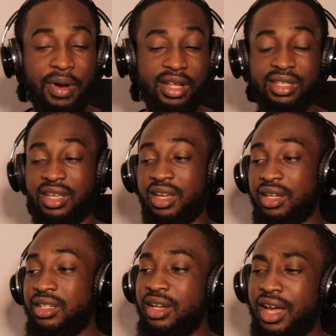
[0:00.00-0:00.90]
I
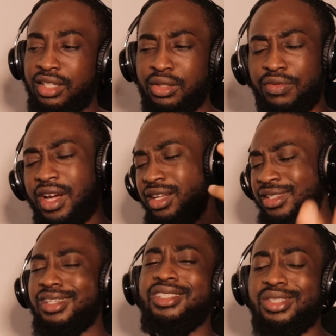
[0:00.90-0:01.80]
think the likes of, I
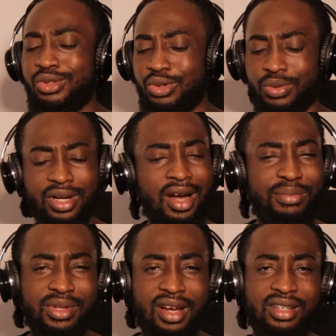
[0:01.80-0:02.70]
think he's still cool with Captain,